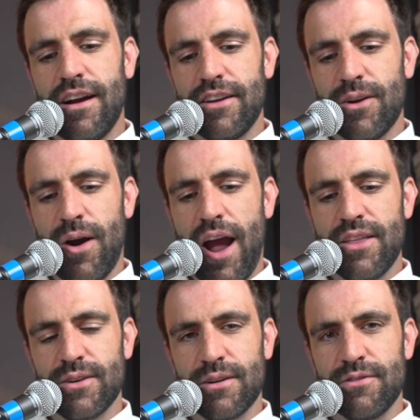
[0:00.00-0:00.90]

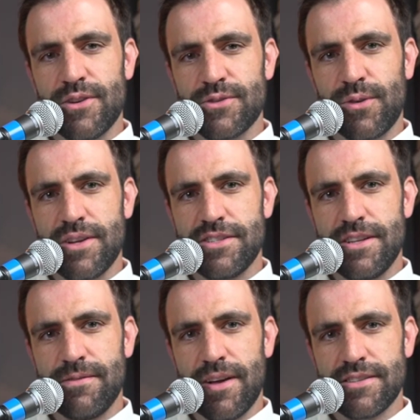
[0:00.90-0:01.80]
either of those Grinch
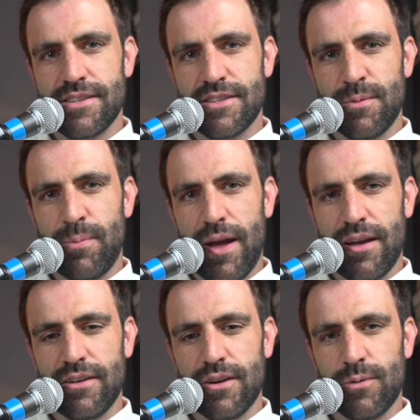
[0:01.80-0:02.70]
defenses that,
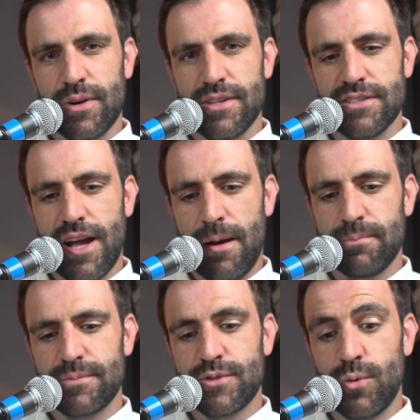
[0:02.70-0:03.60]
were in the
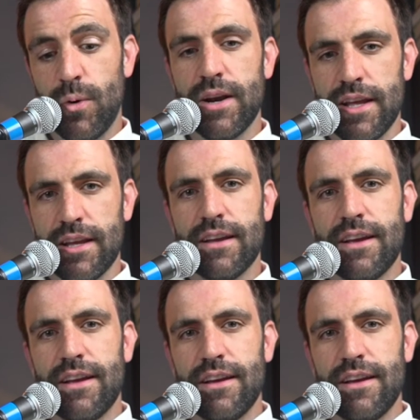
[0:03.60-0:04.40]
top 20,